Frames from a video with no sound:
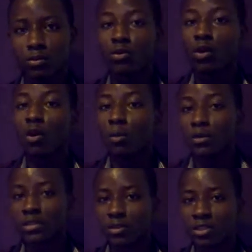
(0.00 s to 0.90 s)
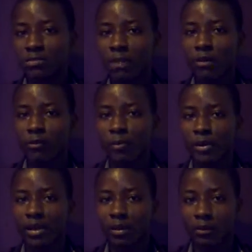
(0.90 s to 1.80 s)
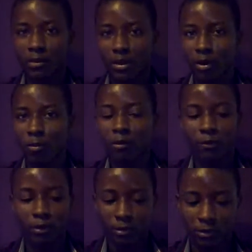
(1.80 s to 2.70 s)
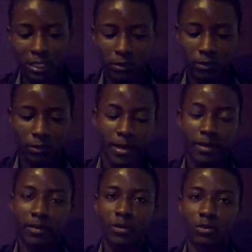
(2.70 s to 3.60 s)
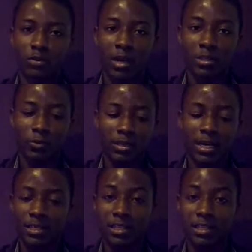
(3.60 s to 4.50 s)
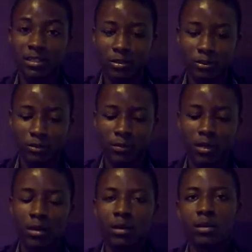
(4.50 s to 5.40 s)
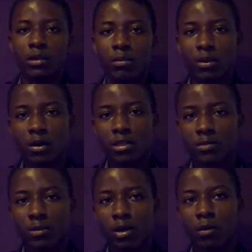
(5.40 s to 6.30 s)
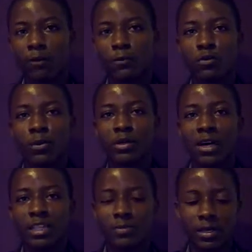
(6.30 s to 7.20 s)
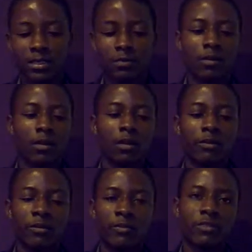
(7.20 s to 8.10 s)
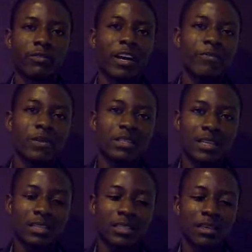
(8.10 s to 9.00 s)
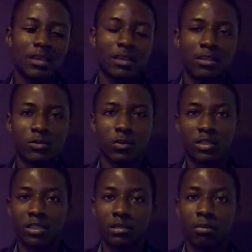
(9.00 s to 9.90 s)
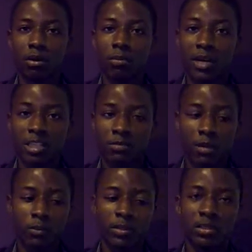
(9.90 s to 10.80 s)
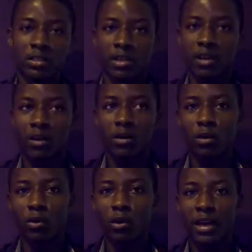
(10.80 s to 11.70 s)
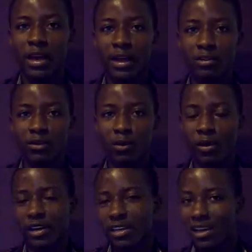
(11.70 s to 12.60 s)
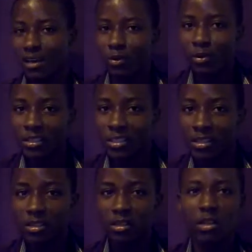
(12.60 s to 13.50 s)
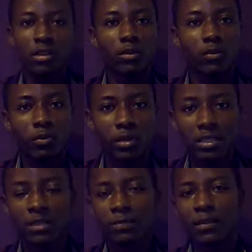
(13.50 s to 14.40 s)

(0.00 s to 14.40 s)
two or more cells performing a common function. That's what we make reference to as a tissue. The blood is made up of two major aspects. 55% is the blood plasma, which is a colorless or a yellowish liquid,